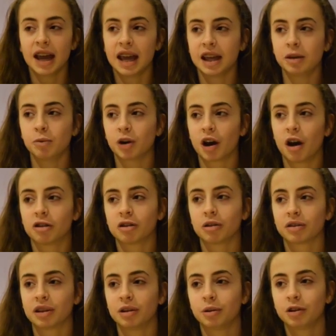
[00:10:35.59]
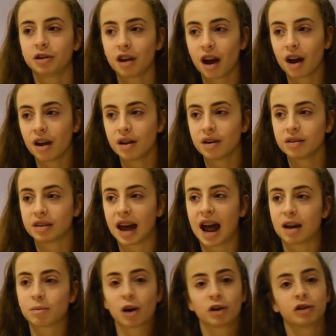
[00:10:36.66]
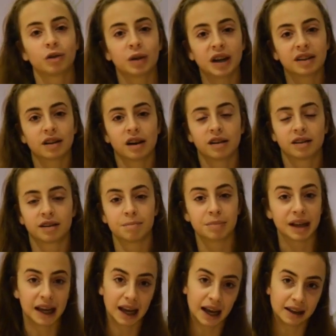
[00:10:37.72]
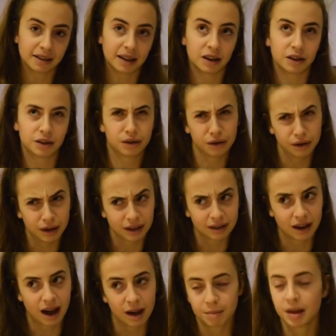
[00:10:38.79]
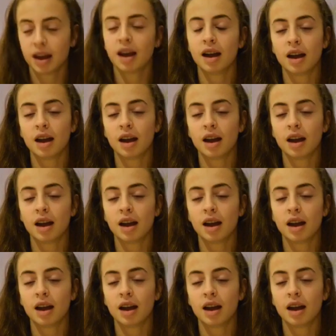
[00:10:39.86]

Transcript: he will go to lots of little shows, and whilst Johnny's going to some BEs in 2 years time,